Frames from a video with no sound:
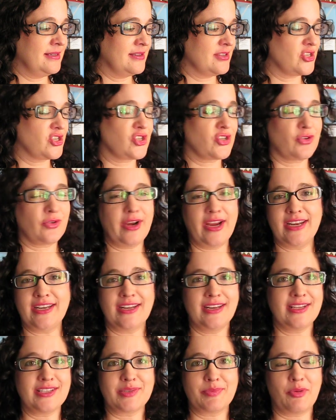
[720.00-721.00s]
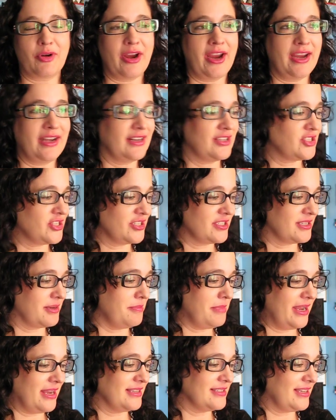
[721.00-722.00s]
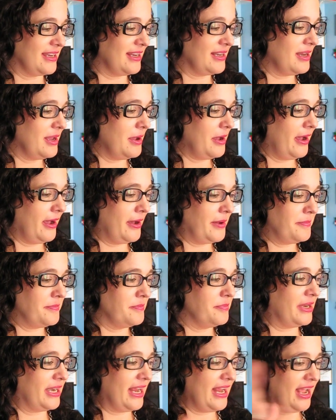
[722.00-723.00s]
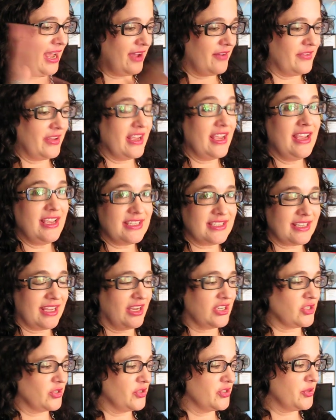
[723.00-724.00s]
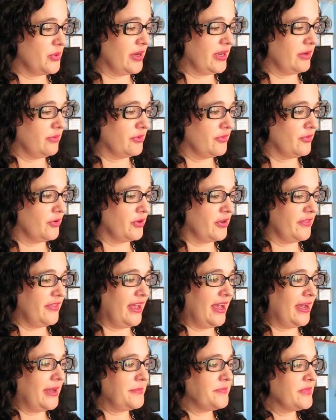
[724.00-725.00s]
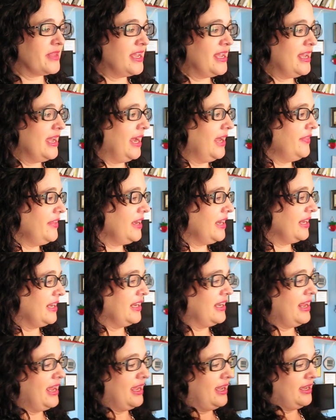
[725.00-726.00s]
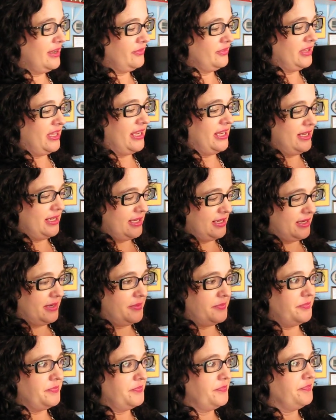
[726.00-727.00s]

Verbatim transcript: straight in his brain. It's just amazing. Um, but I have his schedule so I can refer to that. And then I can have like um,